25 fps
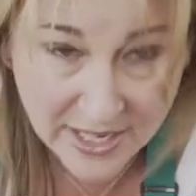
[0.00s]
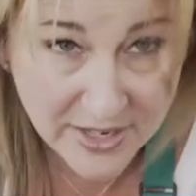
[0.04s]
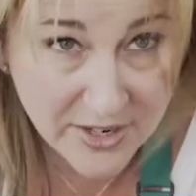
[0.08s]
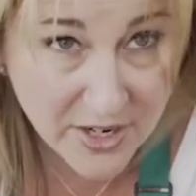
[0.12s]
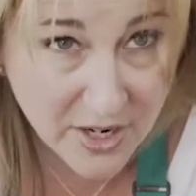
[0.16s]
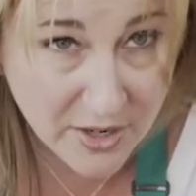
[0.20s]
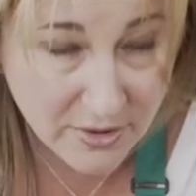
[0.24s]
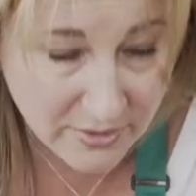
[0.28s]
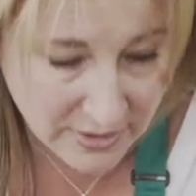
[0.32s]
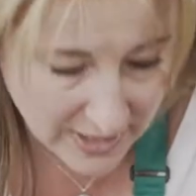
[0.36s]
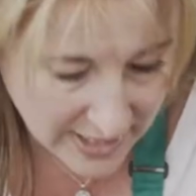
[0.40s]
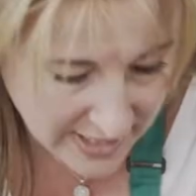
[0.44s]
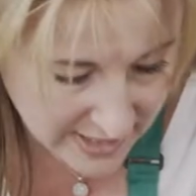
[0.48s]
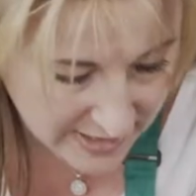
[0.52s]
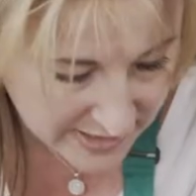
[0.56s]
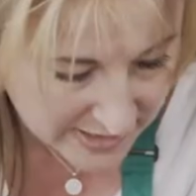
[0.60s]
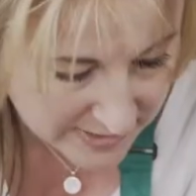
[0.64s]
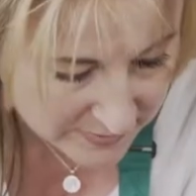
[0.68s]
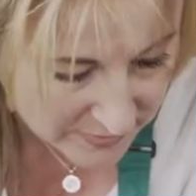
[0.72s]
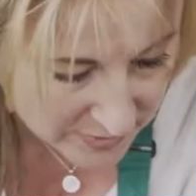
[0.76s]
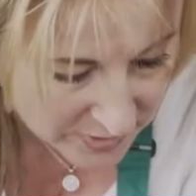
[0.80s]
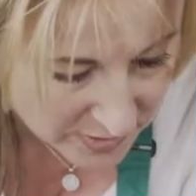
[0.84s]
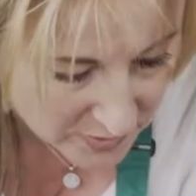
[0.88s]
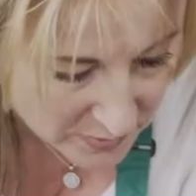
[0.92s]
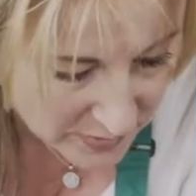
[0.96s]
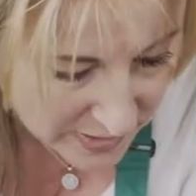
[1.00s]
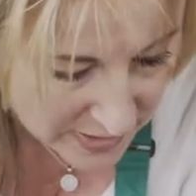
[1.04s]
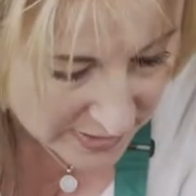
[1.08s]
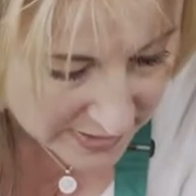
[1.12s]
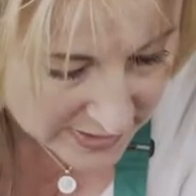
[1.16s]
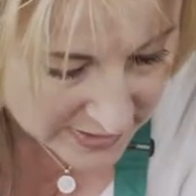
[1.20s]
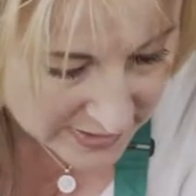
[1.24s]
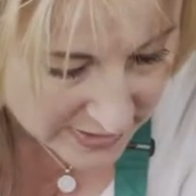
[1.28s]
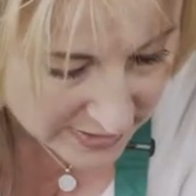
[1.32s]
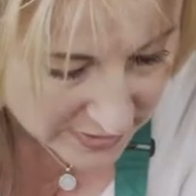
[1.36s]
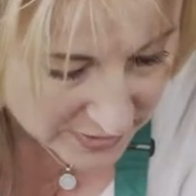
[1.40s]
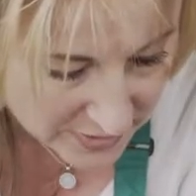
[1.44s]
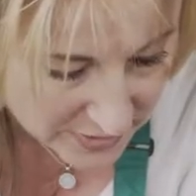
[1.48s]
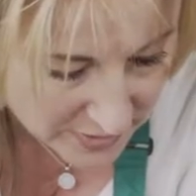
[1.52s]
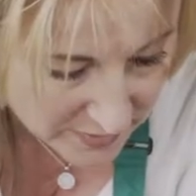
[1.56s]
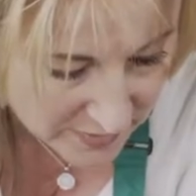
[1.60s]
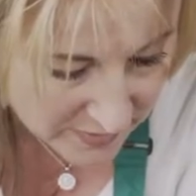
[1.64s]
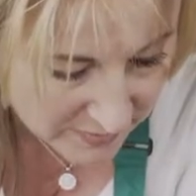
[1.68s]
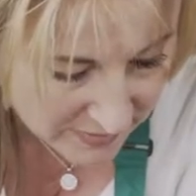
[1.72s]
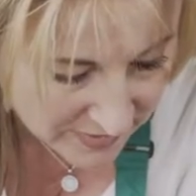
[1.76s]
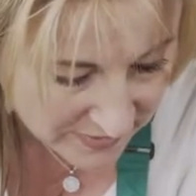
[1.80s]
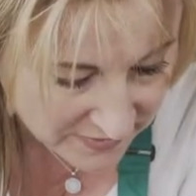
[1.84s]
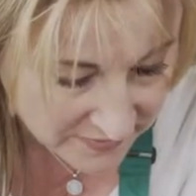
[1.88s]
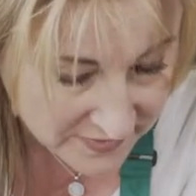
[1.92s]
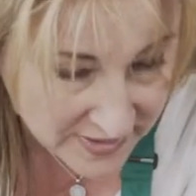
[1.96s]
I know that is because when I touch them
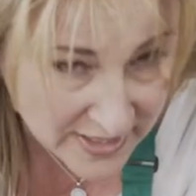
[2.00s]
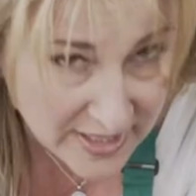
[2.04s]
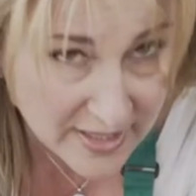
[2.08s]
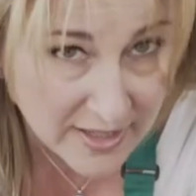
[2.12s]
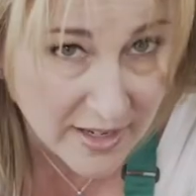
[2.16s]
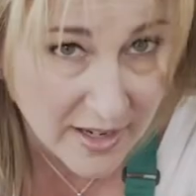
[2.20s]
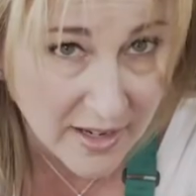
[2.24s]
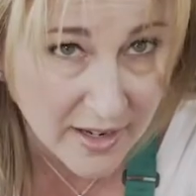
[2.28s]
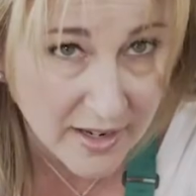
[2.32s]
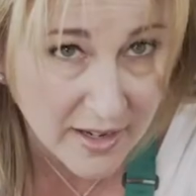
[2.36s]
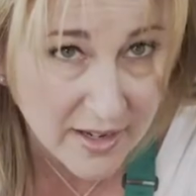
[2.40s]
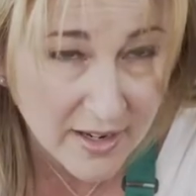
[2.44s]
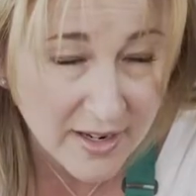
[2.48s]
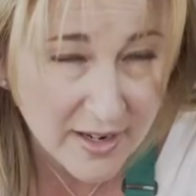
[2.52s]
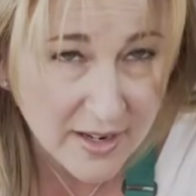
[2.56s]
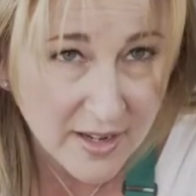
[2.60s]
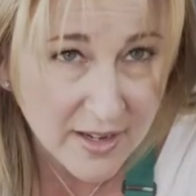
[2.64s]
with my finger,